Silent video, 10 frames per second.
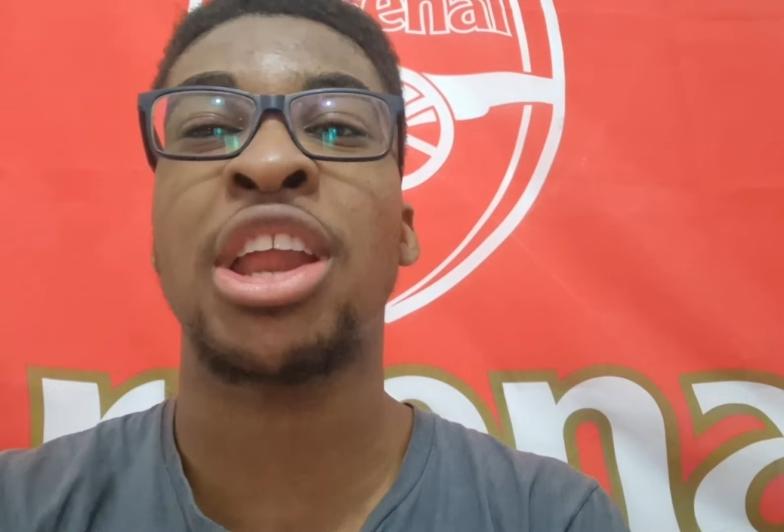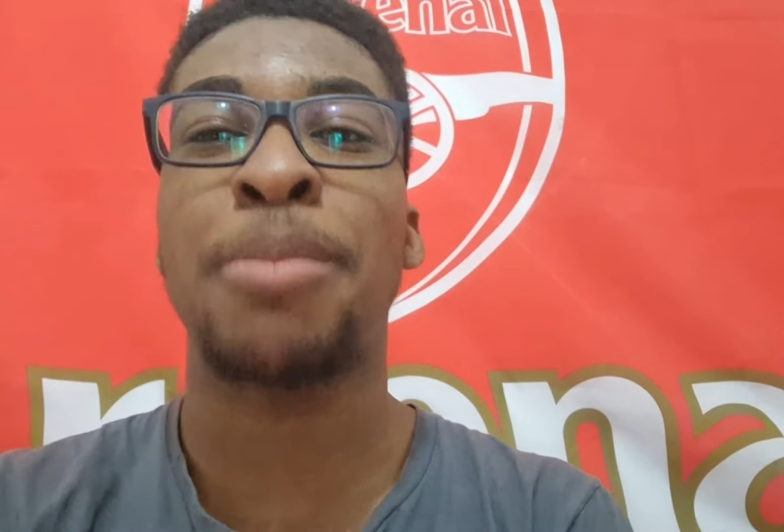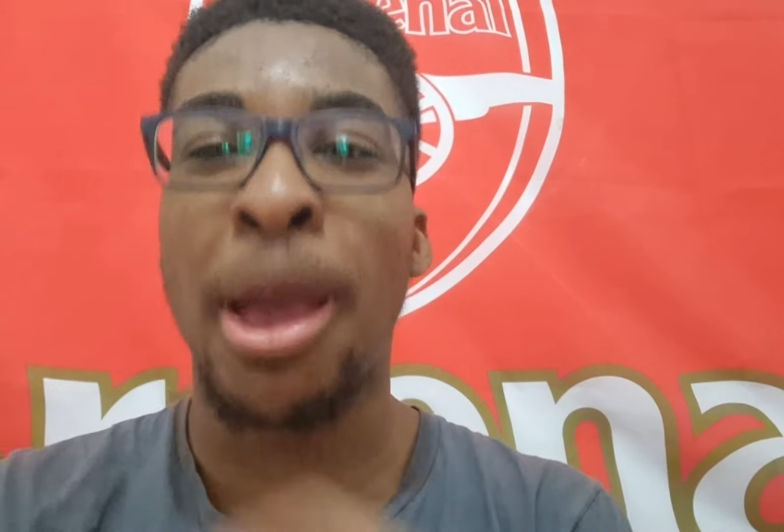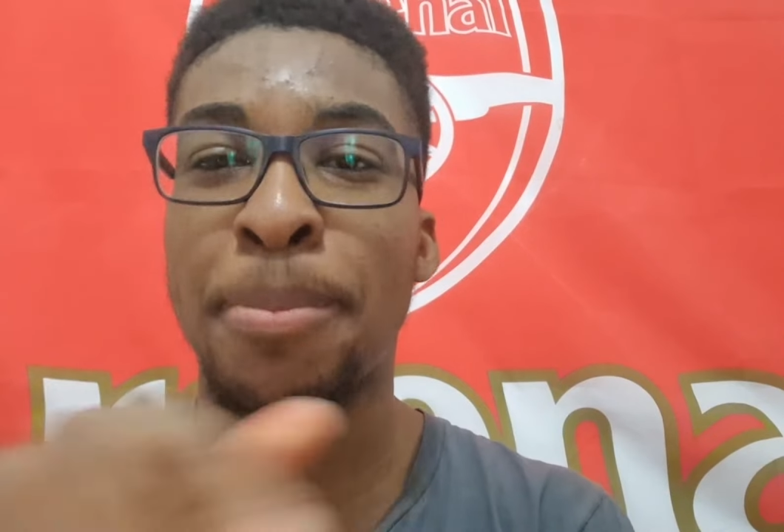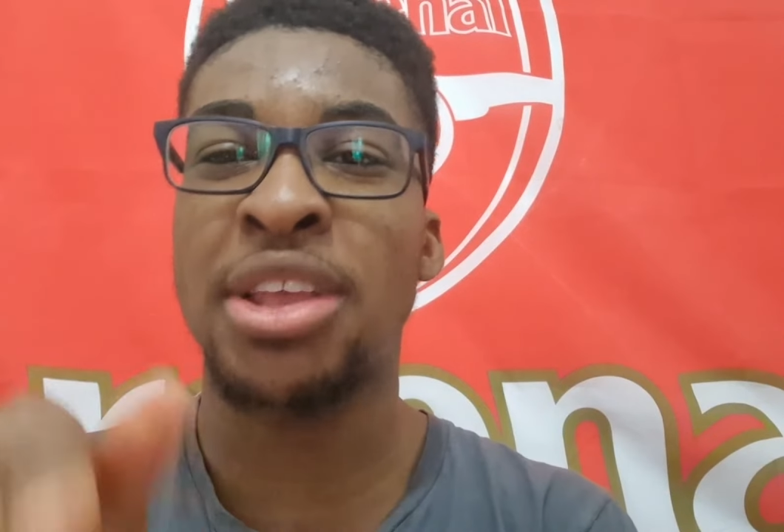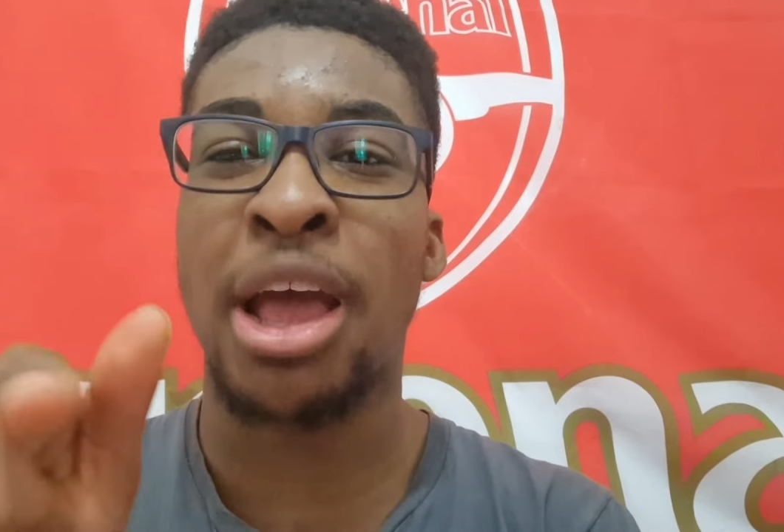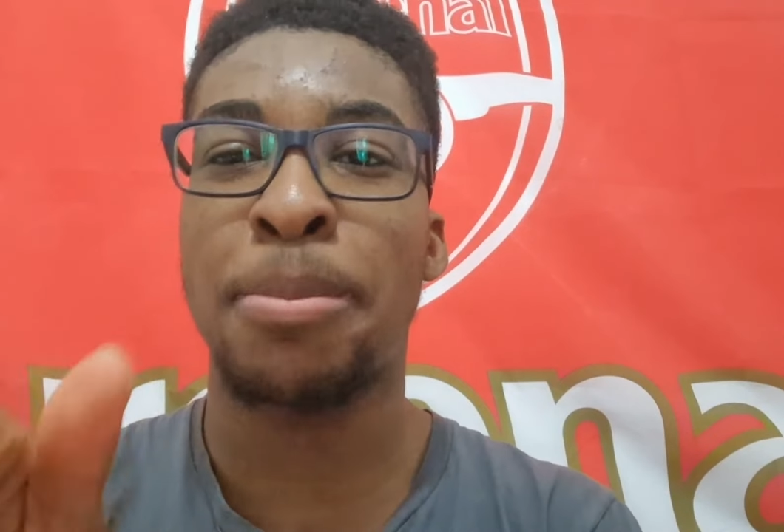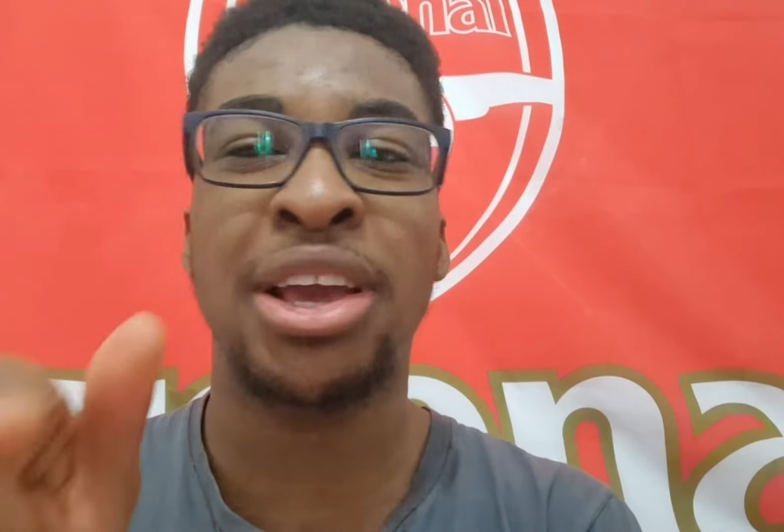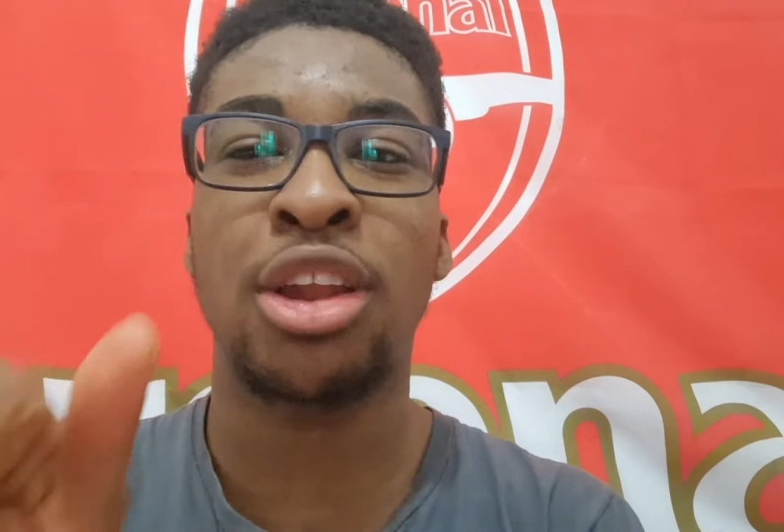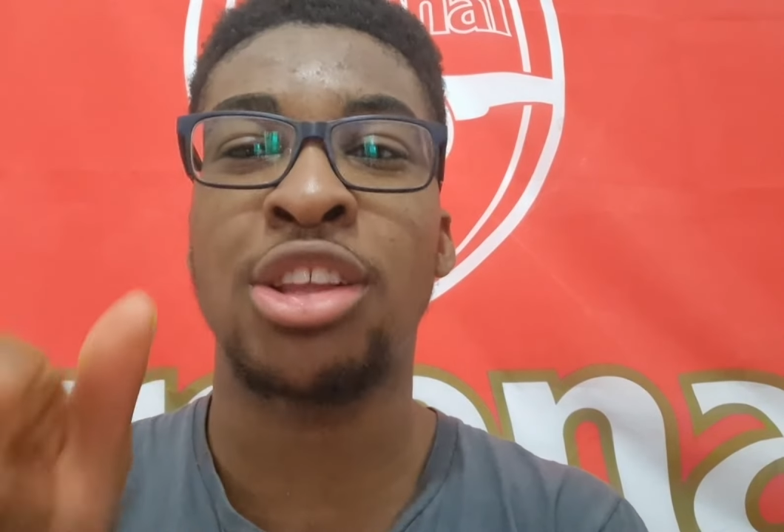And I'm happy
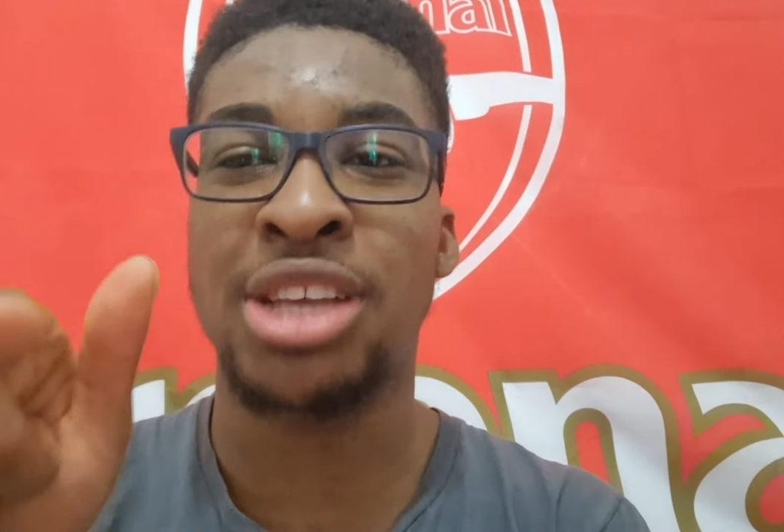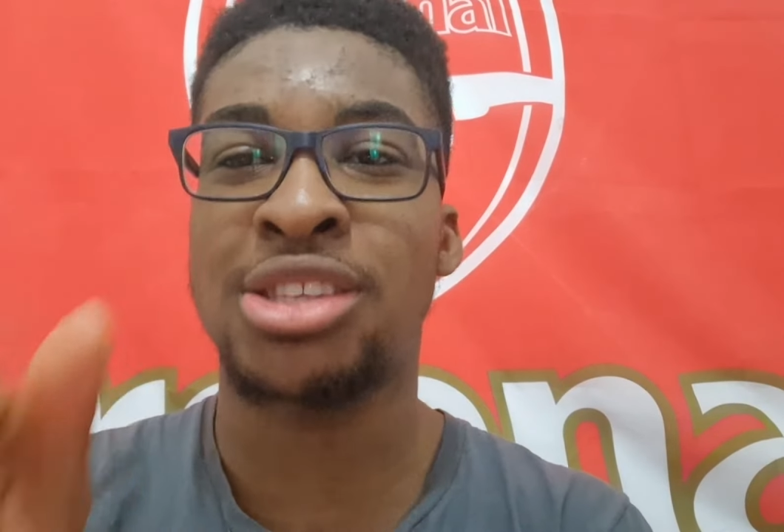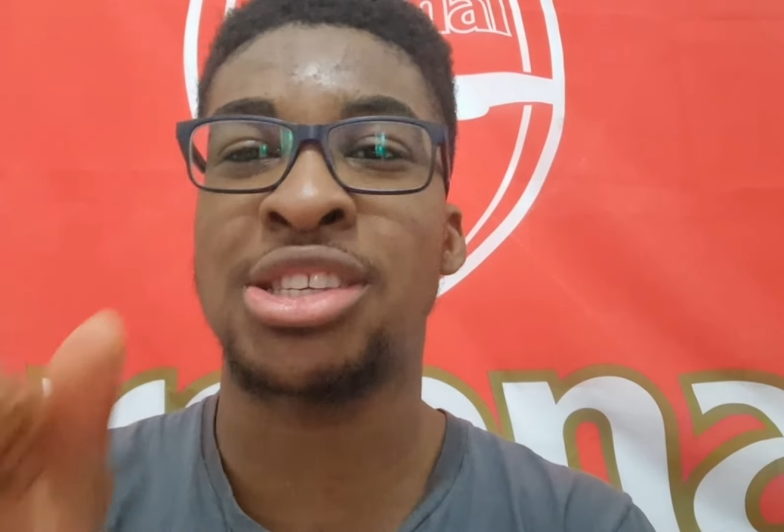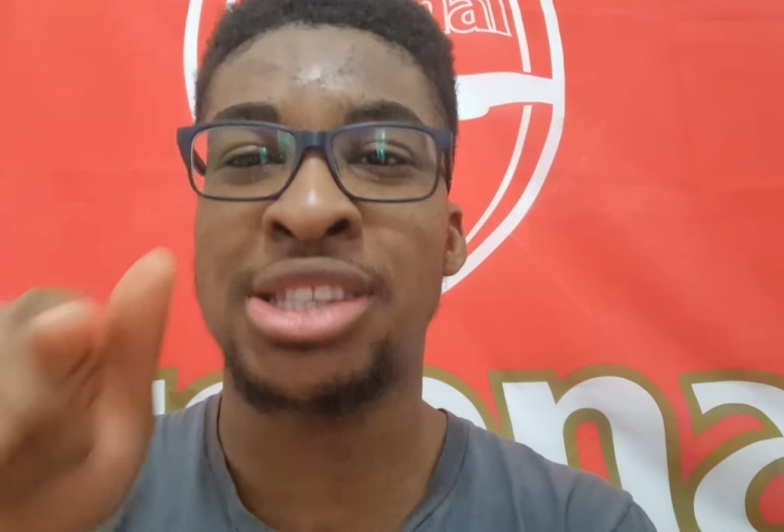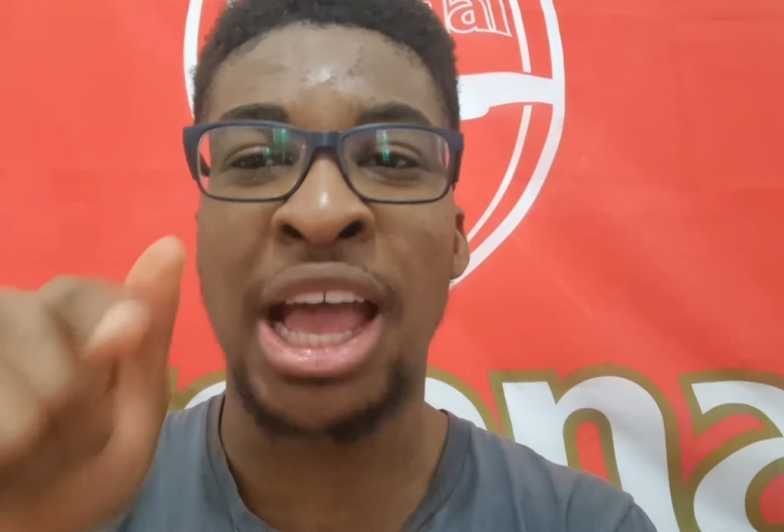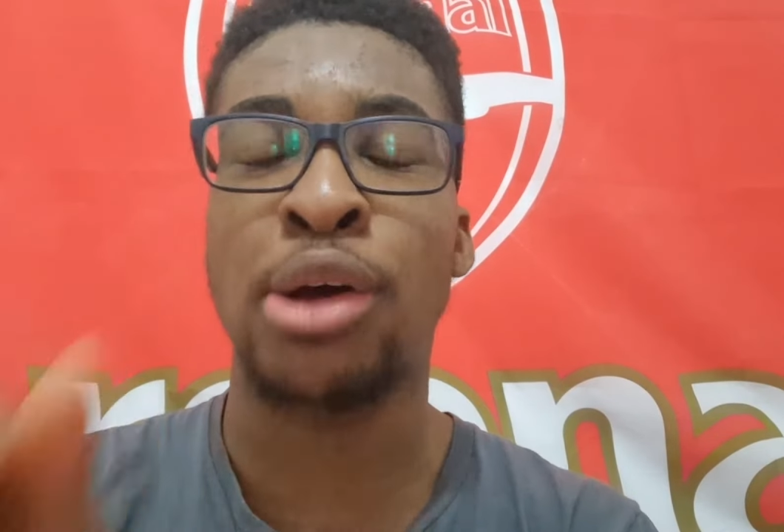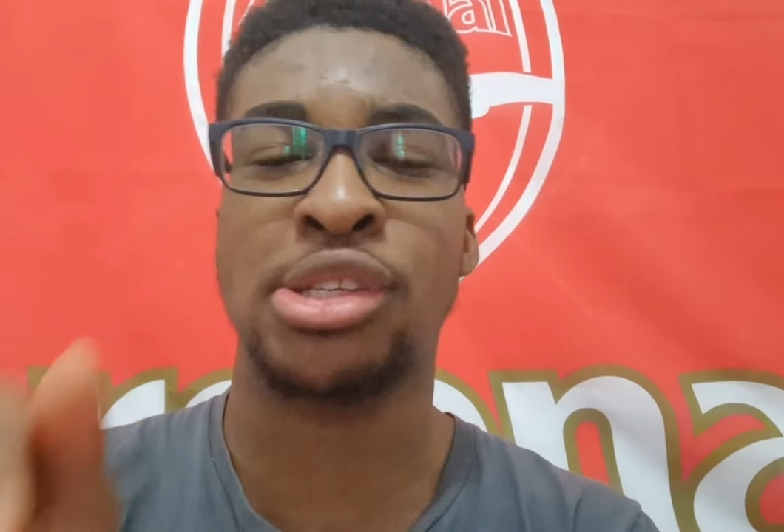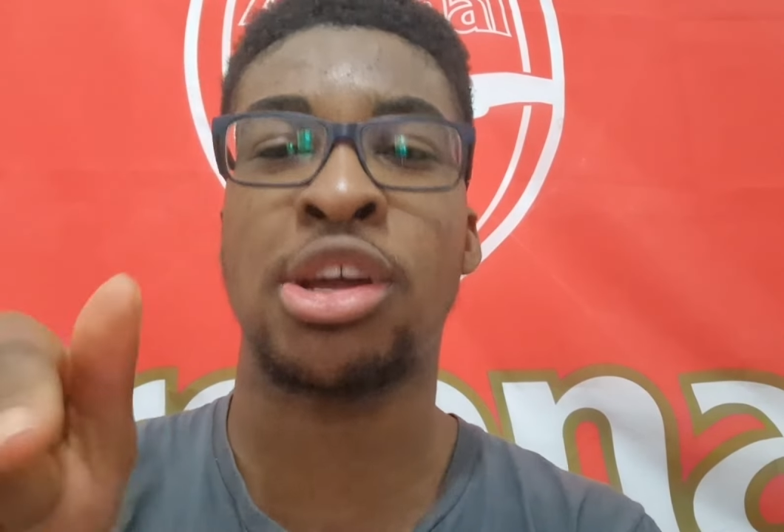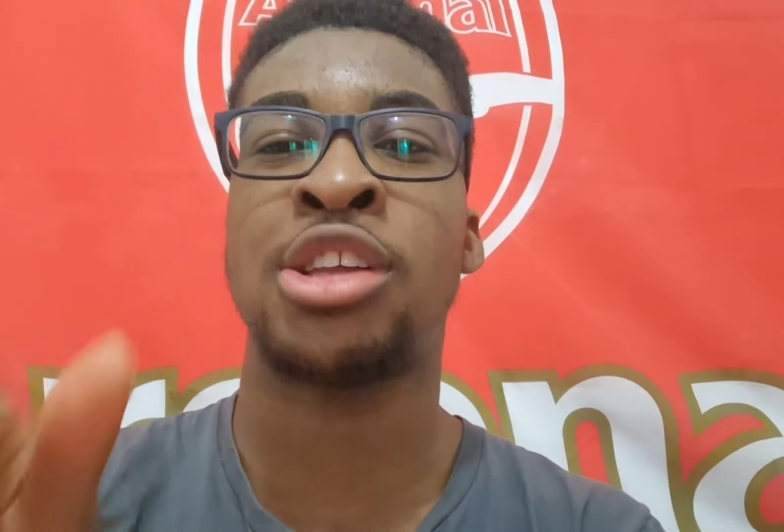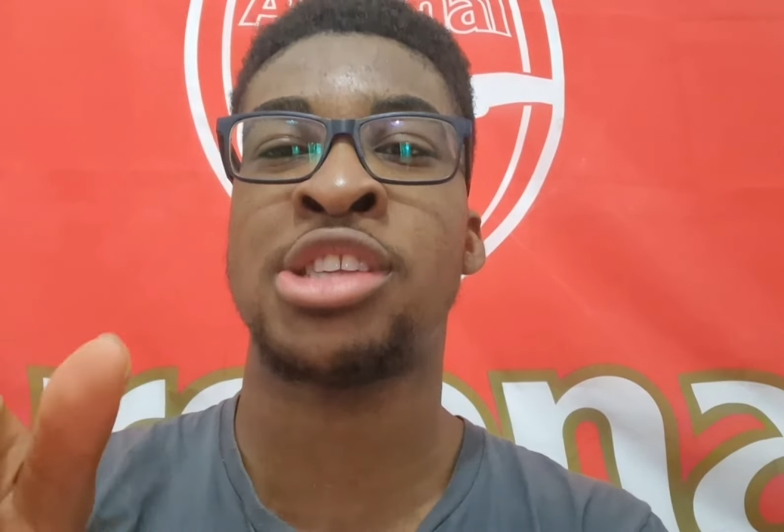that Mikel Arteta is now
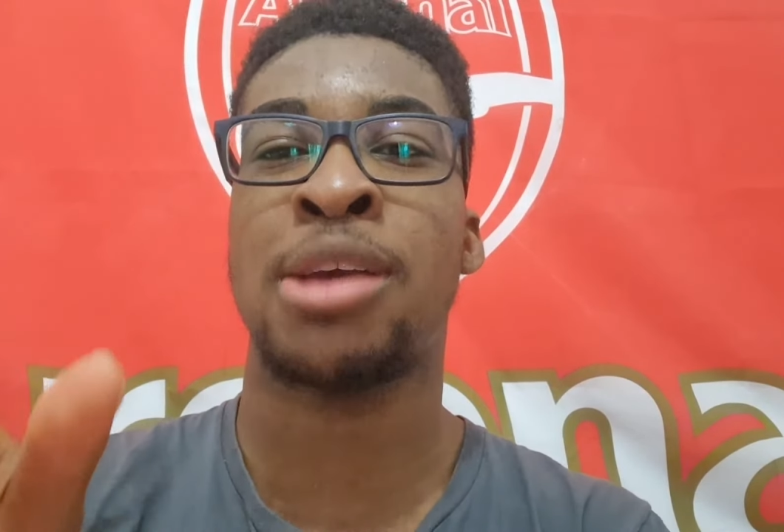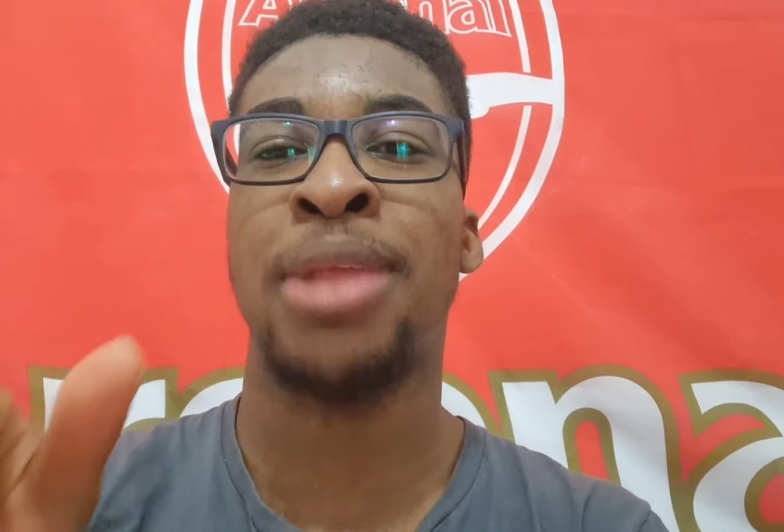starting